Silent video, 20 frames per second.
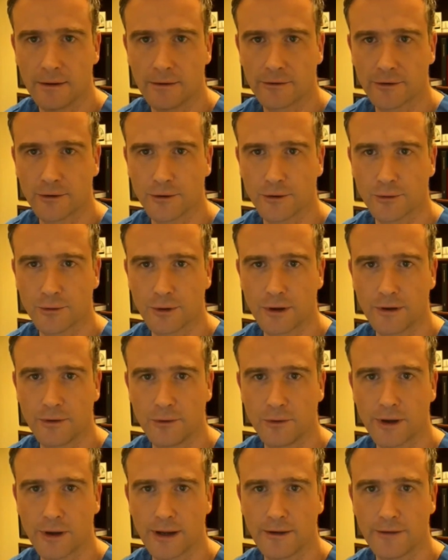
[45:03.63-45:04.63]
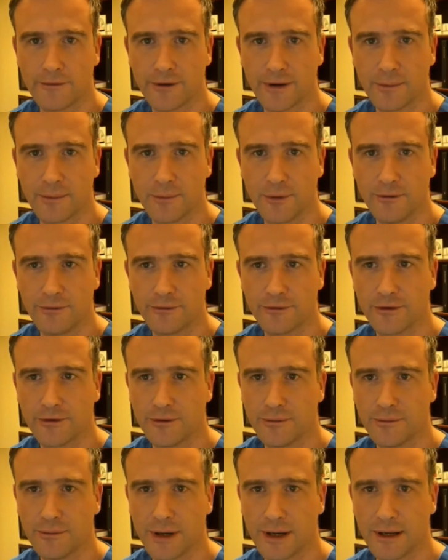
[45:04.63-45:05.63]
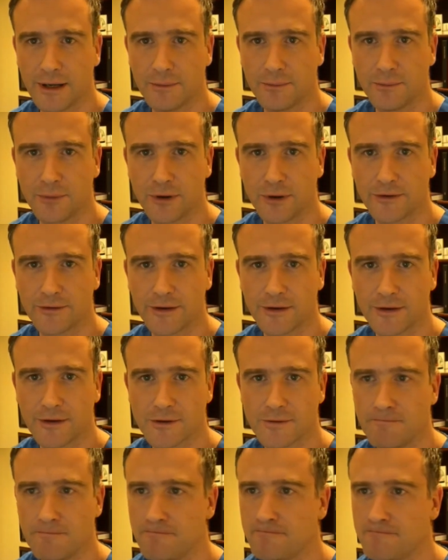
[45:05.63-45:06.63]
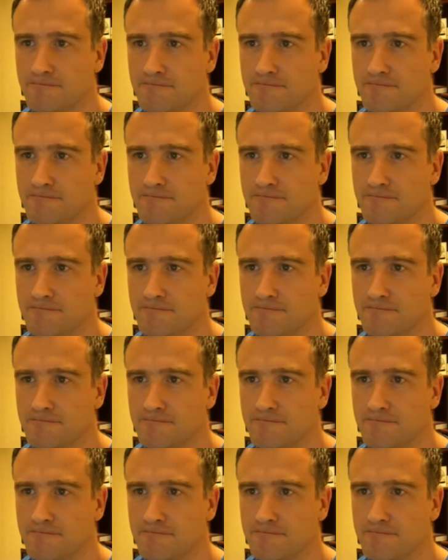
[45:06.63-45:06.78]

So Laurent, okay if I move to my presentation?